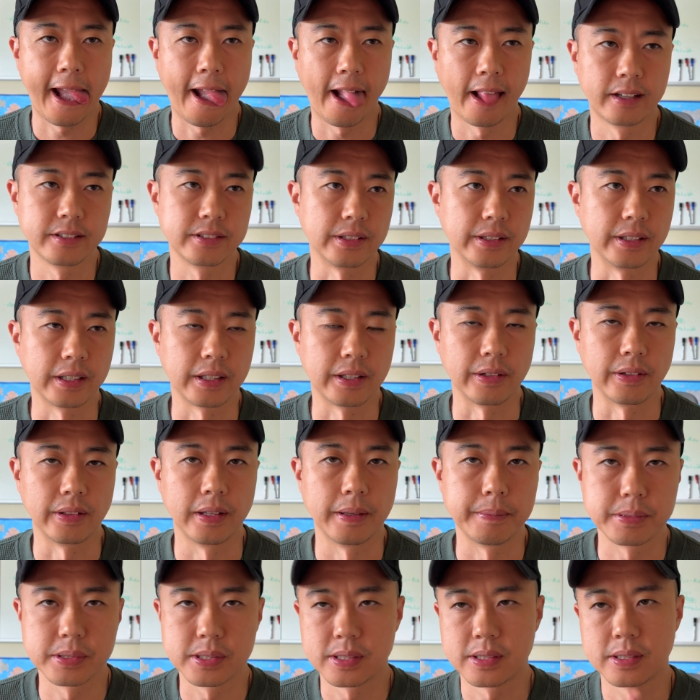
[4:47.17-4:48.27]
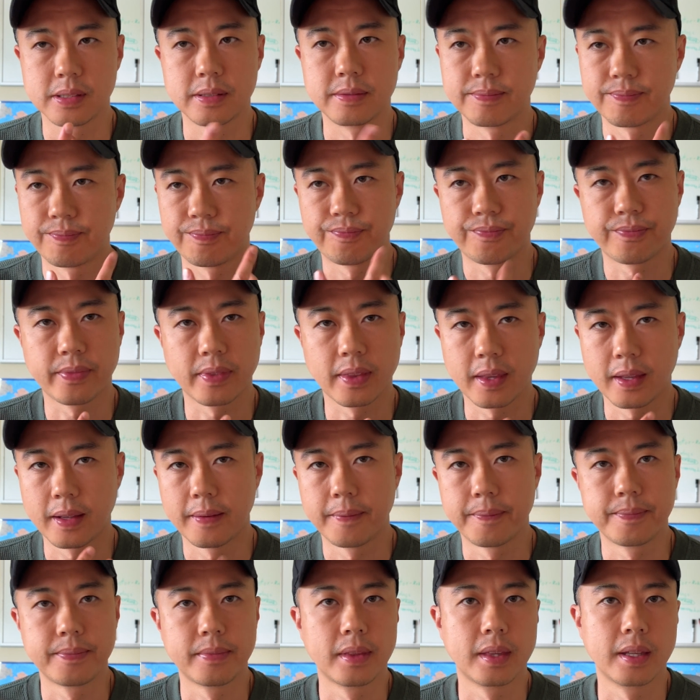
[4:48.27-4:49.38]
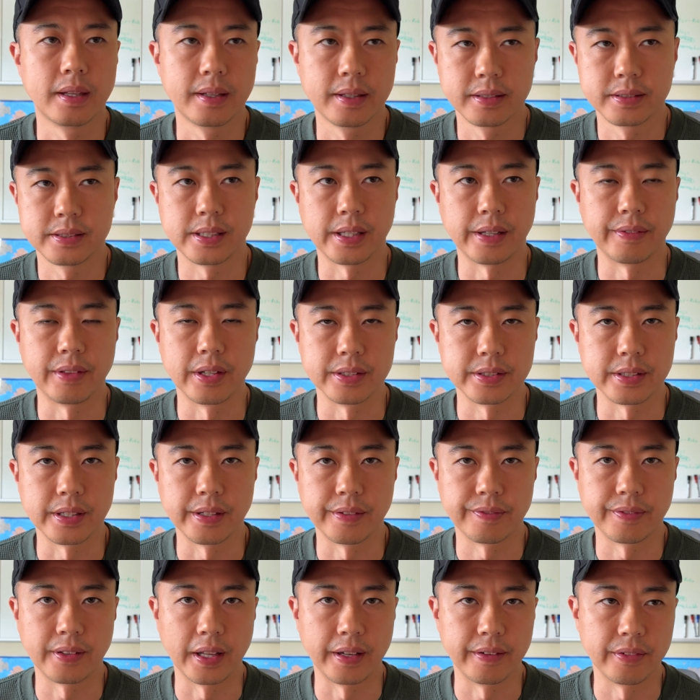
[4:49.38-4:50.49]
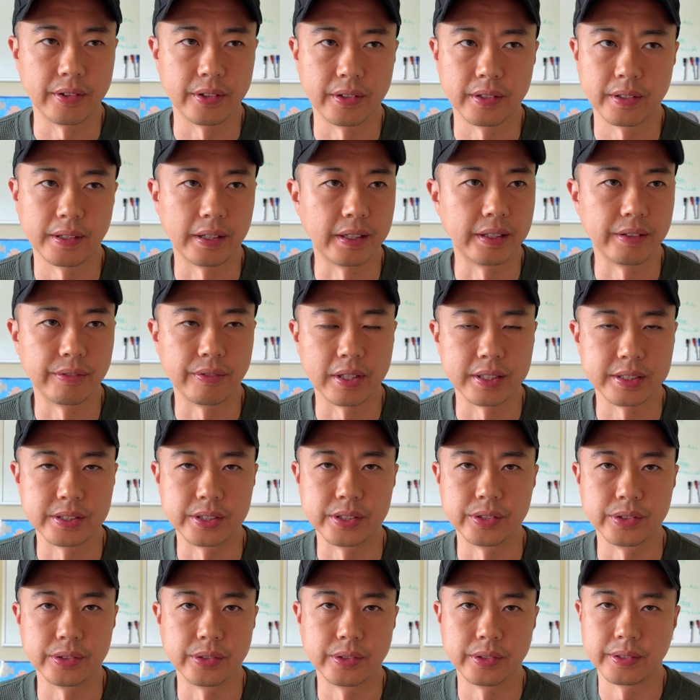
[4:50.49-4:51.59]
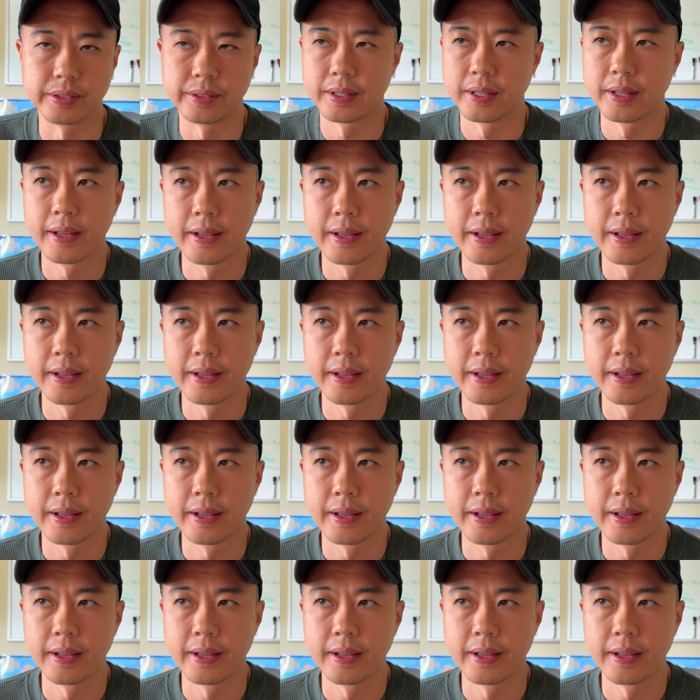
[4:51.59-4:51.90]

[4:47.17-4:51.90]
So lick your lips. See if there's any flavor, any residual